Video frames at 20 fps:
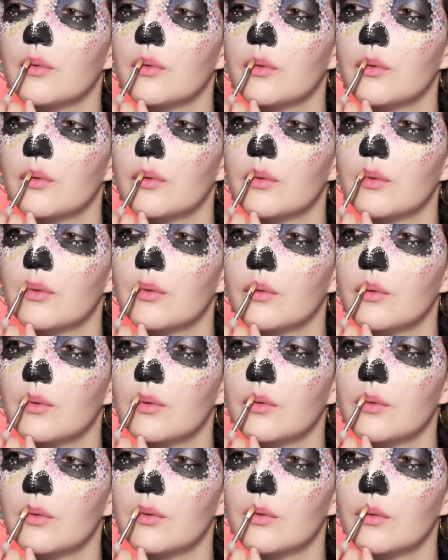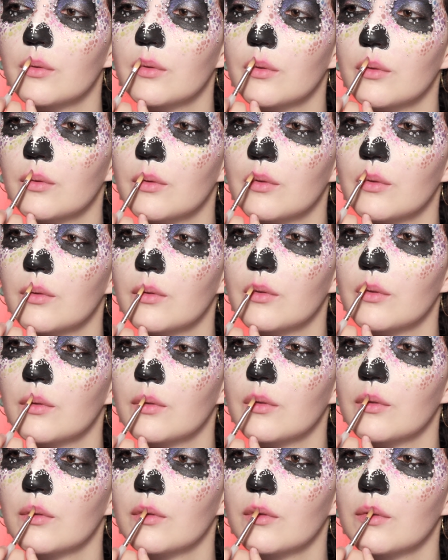it. I'm going to add a little bit of
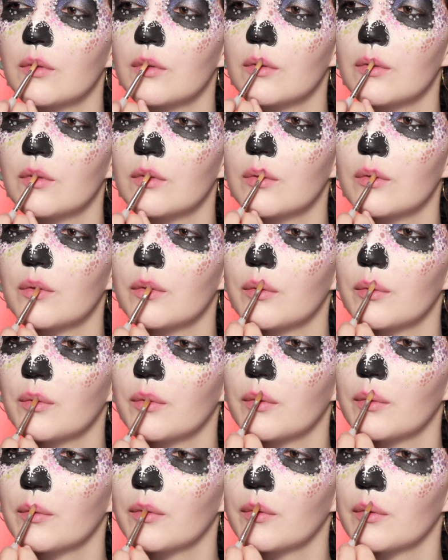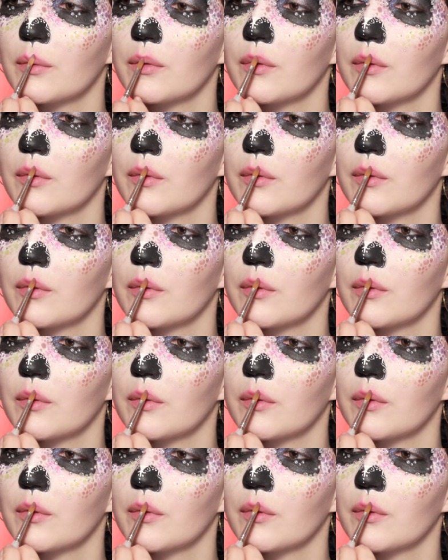pink on the upper lip before I'm going to